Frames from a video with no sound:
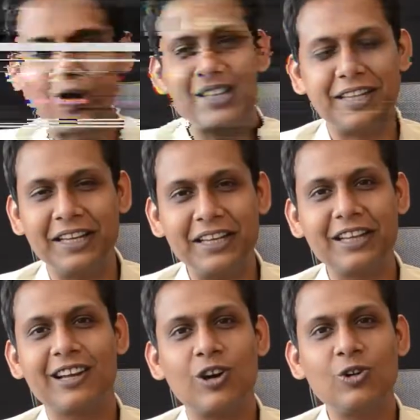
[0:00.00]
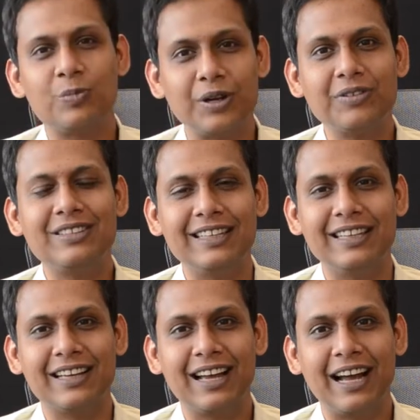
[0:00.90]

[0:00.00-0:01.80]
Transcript: our thinking around privacy